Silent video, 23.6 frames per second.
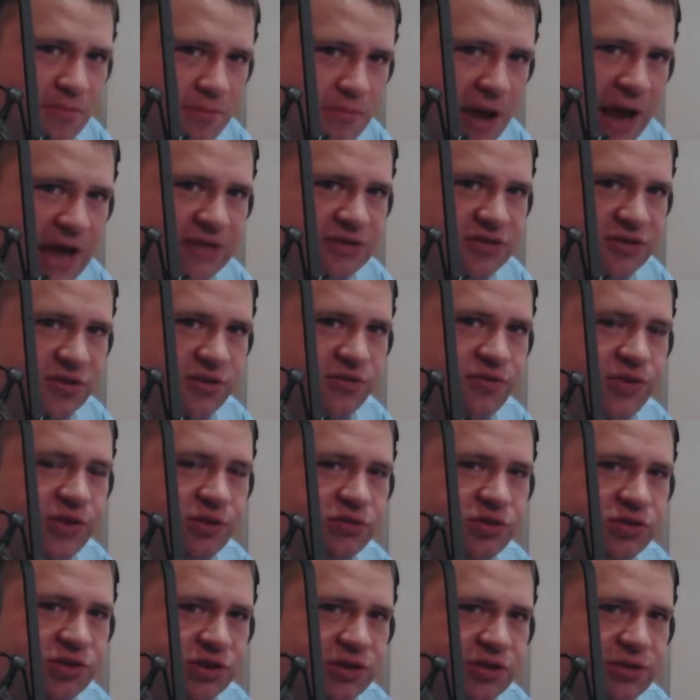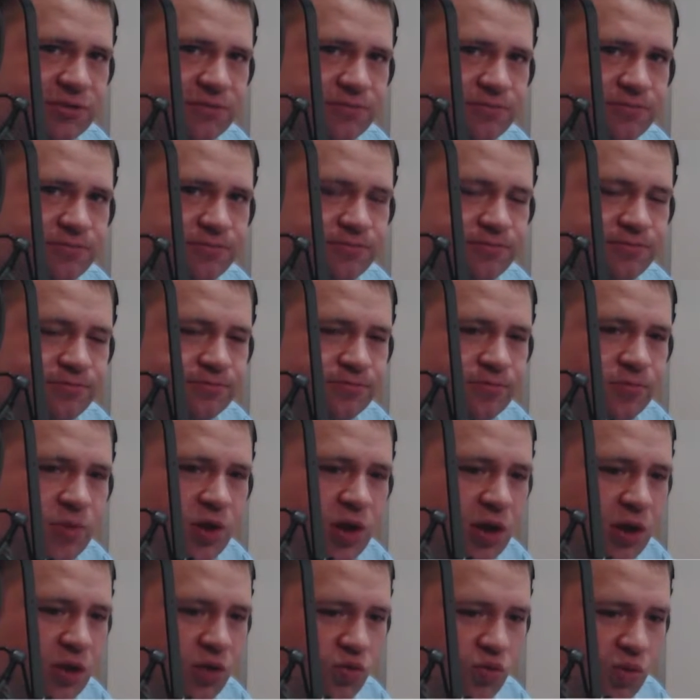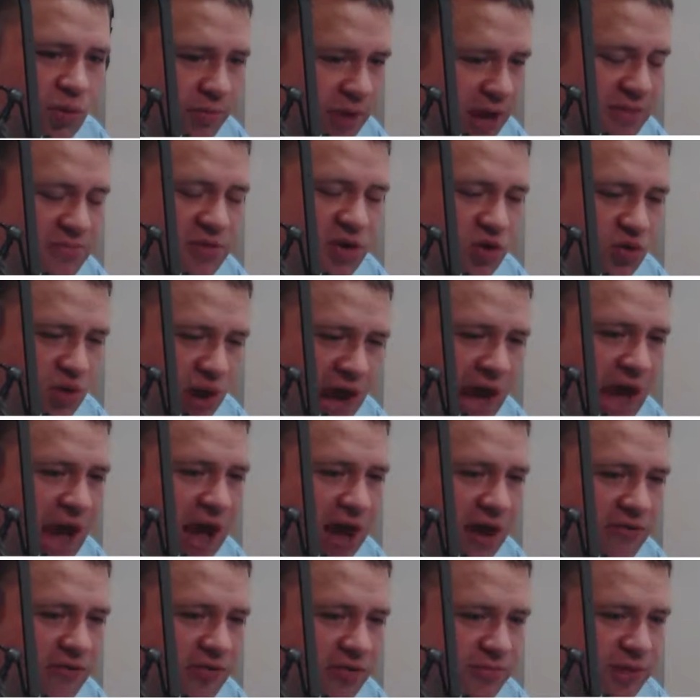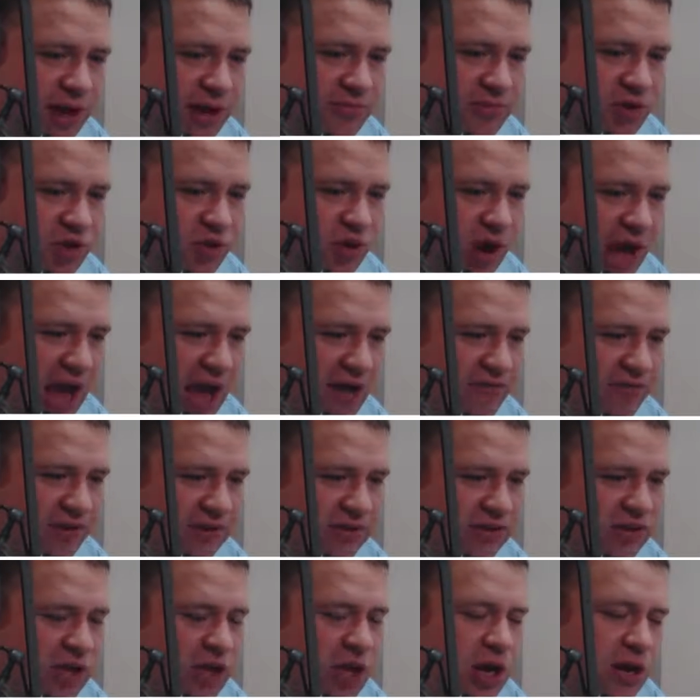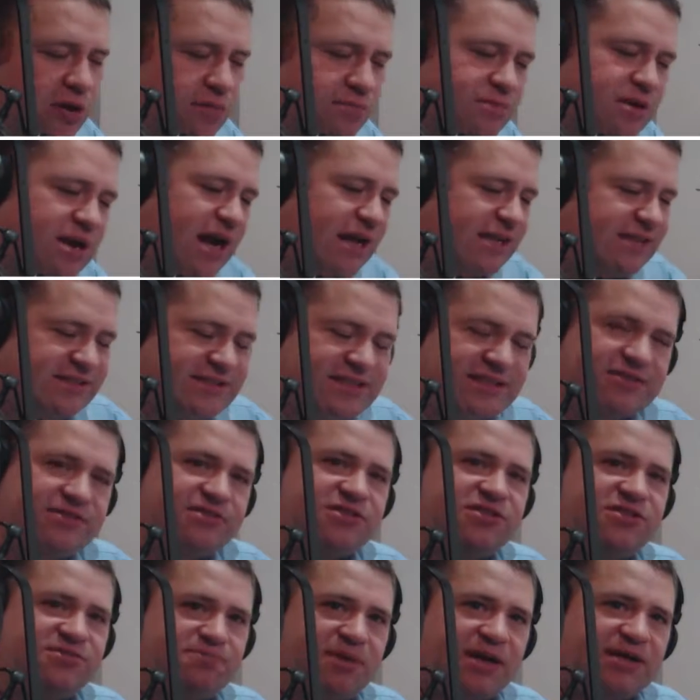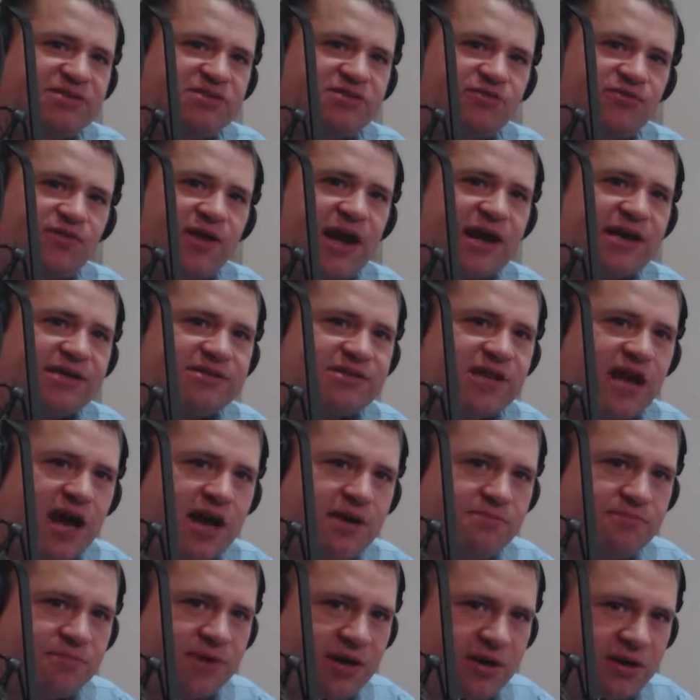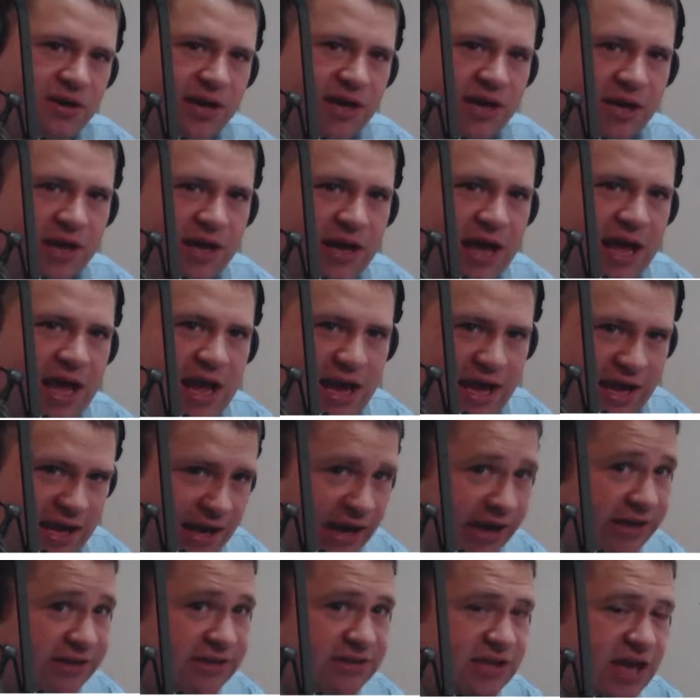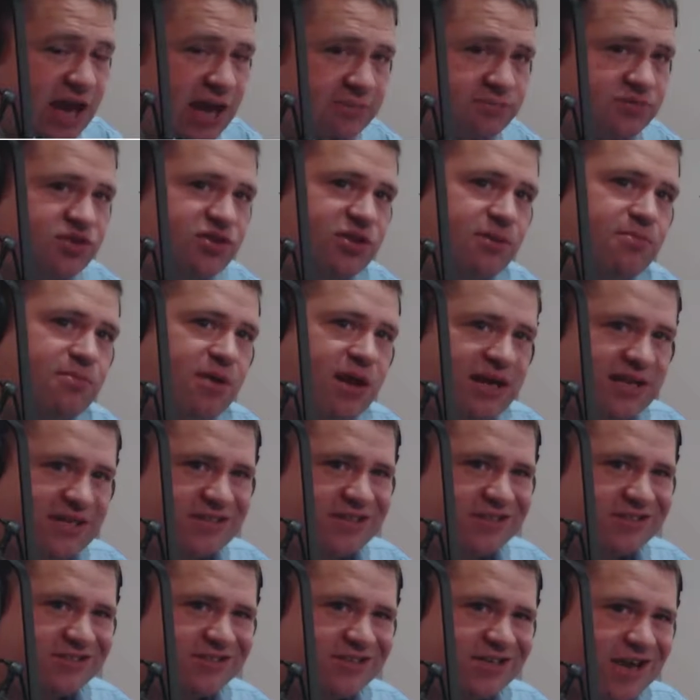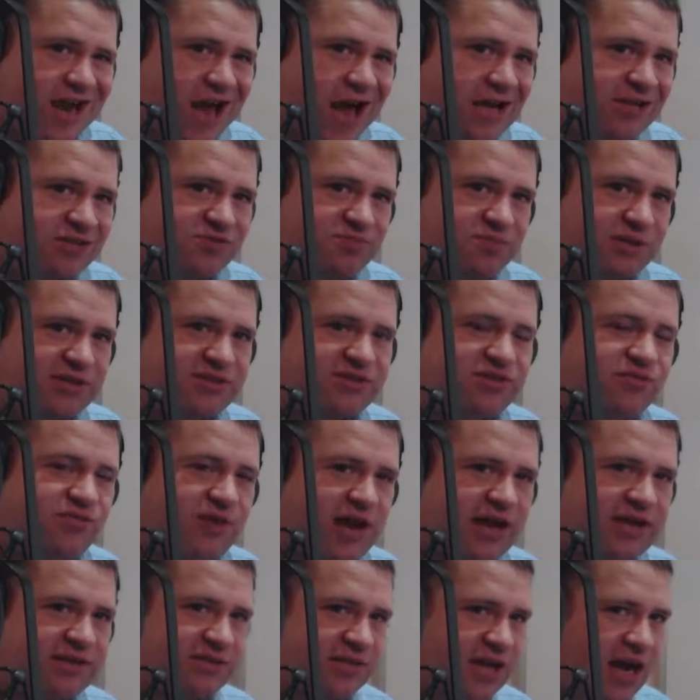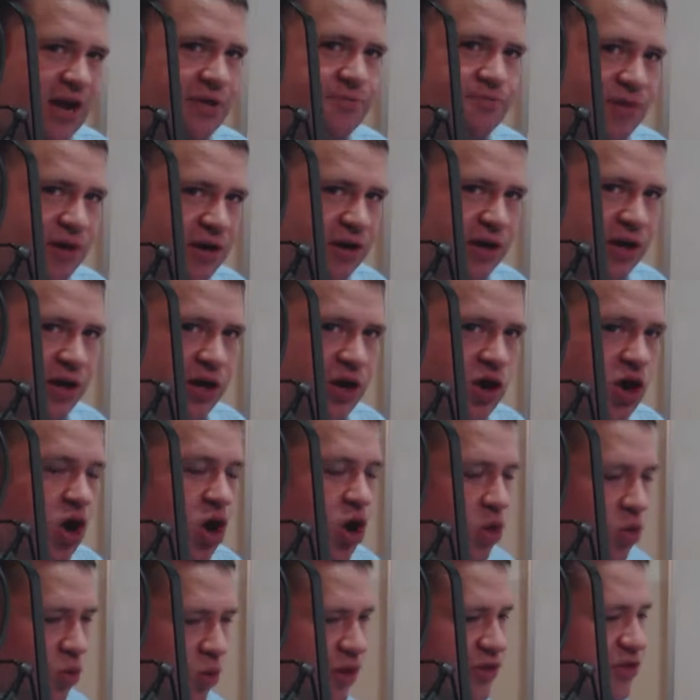Back to the Future? Well, maybe you have and maybe you haven't, but I didn't specify a time period. And anytime somebody does not specify a time period, what